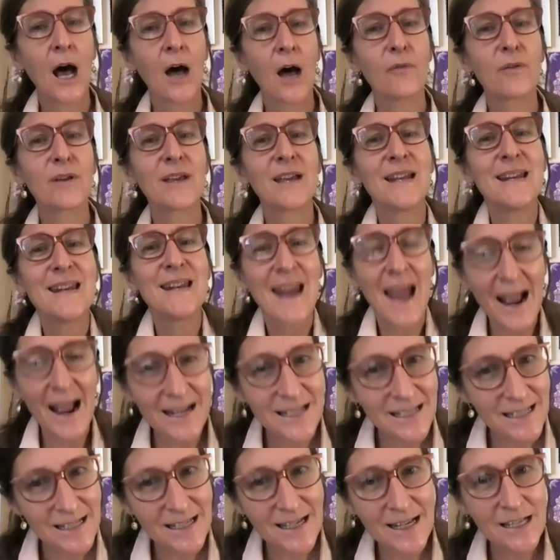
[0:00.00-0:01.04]
of
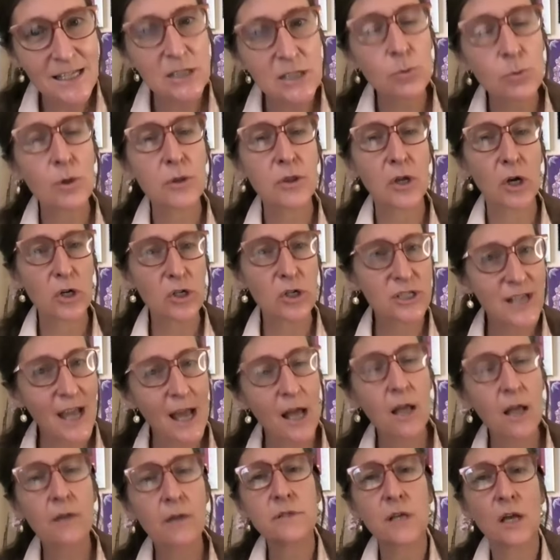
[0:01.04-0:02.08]
connectedness with
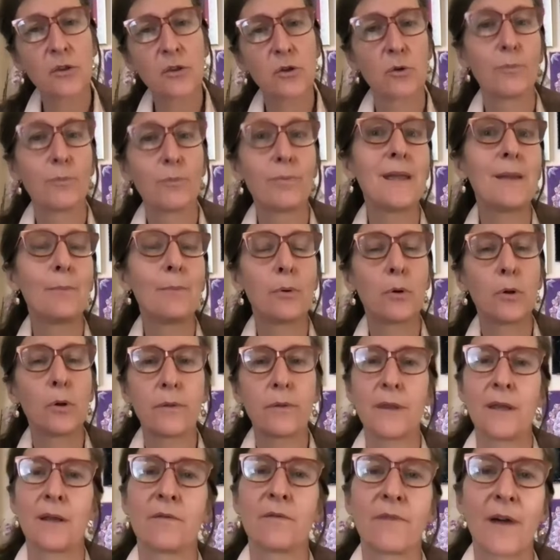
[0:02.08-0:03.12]
ourselves, other
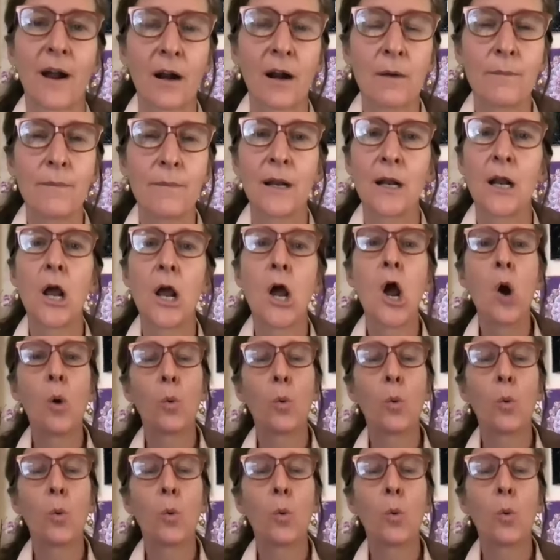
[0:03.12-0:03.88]
people, the environment,